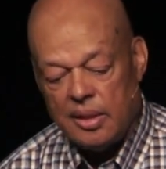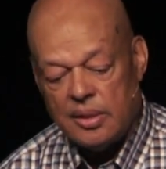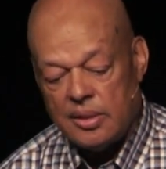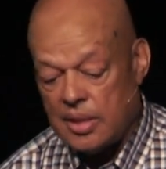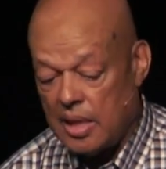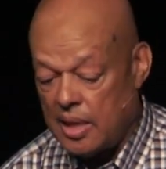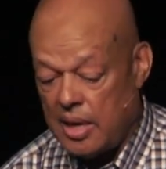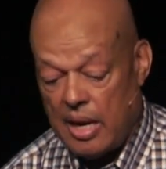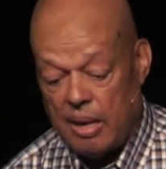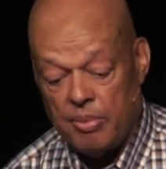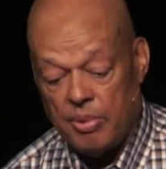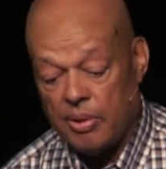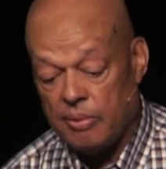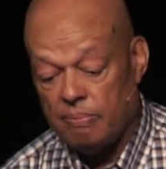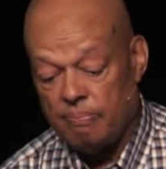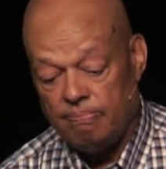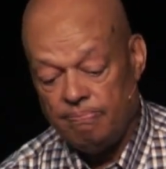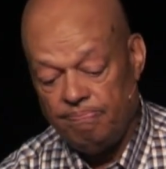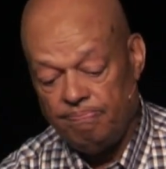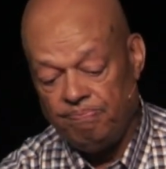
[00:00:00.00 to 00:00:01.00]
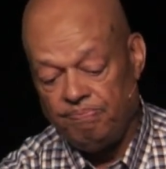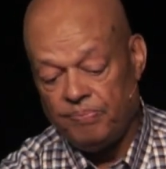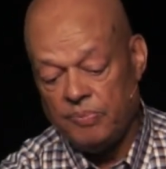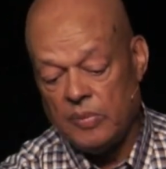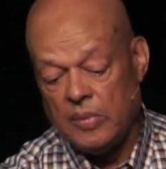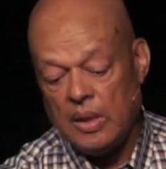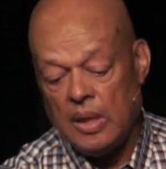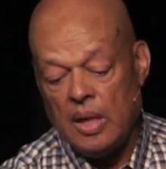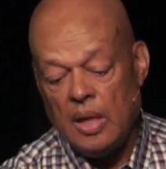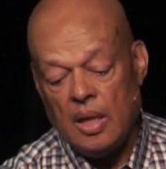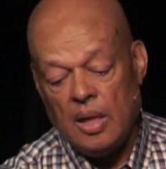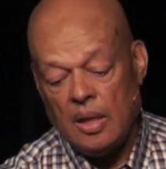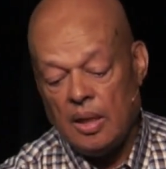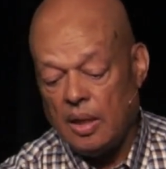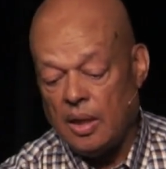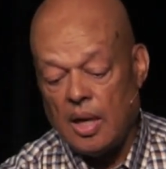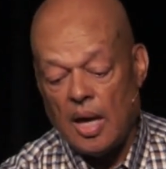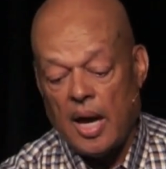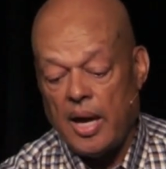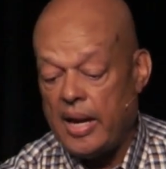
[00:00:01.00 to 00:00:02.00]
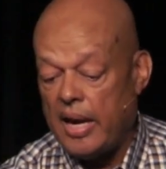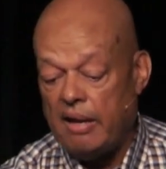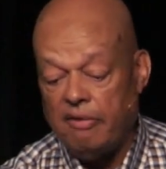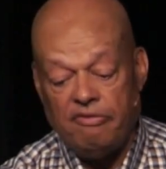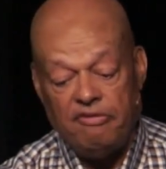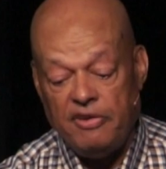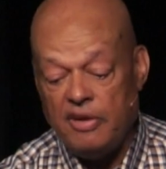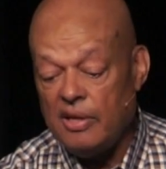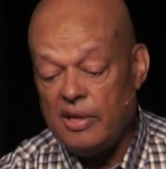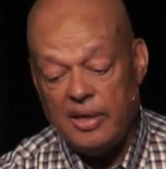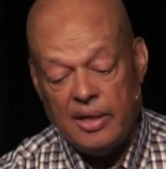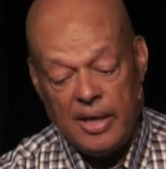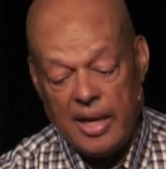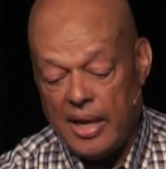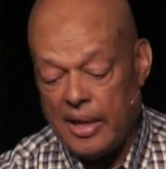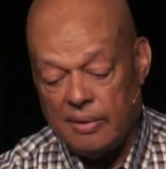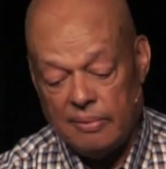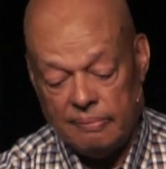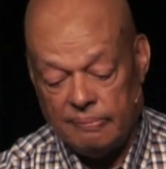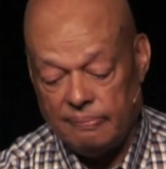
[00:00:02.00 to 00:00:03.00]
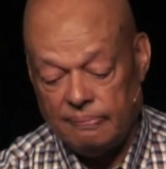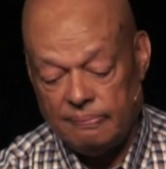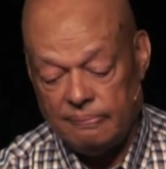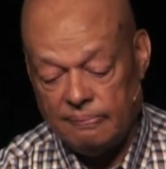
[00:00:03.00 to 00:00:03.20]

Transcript: Say, neighbor, God ain't feeling that.